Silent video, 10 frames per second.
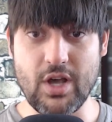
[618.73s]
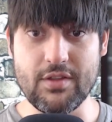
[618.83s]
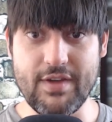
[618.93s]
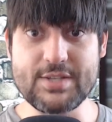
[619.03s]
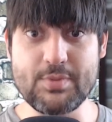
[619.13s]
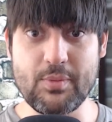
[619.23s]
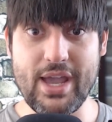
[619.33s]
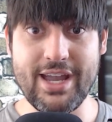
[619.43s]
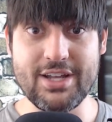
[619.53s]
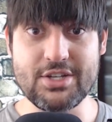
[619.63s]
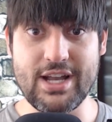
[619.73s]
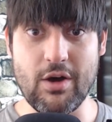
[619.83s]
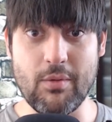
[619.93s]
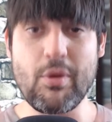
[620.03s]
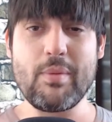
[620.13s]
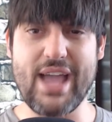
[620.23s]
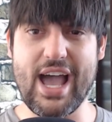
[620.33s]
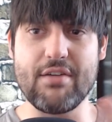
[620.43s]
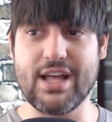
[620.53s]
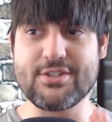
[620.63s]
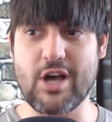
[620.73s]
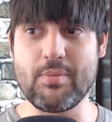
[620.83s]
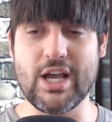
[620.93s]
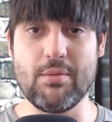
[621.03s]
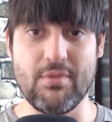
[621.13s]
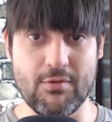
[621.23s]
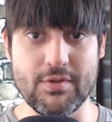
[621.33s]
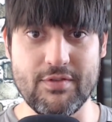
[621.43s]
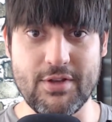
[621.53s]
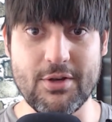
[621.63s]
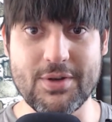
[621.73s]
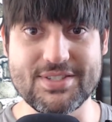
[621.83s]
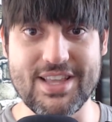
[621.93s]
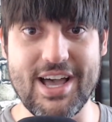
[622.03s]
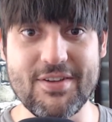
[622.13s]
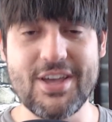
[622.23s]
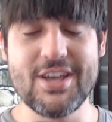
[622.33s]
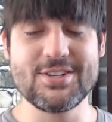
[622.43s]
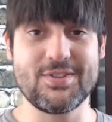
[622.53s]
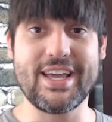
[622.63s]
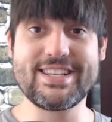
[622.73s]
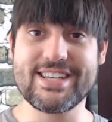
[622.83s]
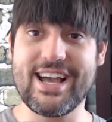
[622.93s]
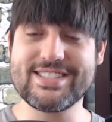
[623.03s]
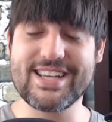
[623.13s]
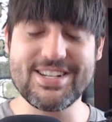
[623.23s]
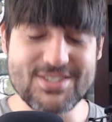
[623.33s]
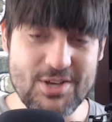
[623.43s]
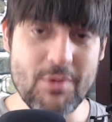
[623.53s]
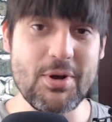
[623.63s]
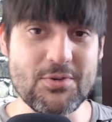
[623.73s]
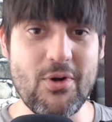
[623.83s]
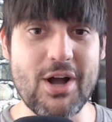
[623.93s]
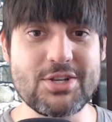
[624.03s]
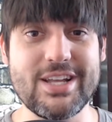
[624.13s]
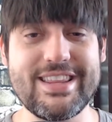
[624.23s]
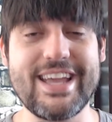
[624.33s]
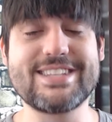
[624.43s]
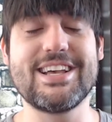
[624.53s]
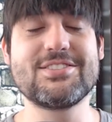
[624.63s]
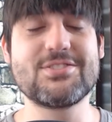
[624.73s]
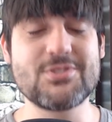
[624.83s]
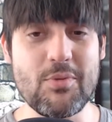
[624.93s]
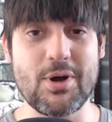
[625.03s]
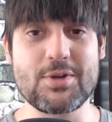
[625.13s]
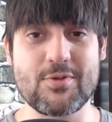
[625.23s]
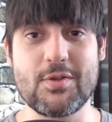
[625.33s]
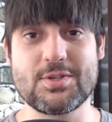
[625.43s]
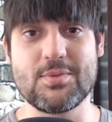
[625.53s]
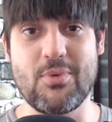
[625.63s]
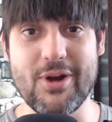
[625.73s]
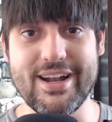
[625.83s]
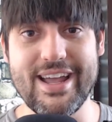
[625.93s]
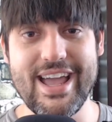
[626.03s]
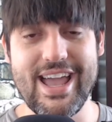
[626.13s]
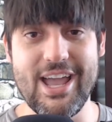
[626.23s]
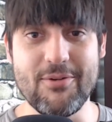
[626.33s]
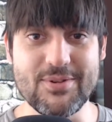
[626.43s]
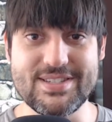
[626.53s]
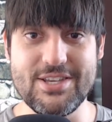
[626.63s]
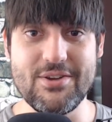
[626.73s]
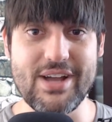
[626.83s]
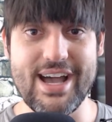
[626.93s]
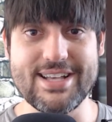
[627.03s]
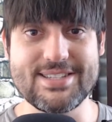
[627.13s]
Facebook page, and I'll probably have that topic up before the video goes live. So thanks to you guys again so much for watching. Thanks so much for all the support, and we'll see you guys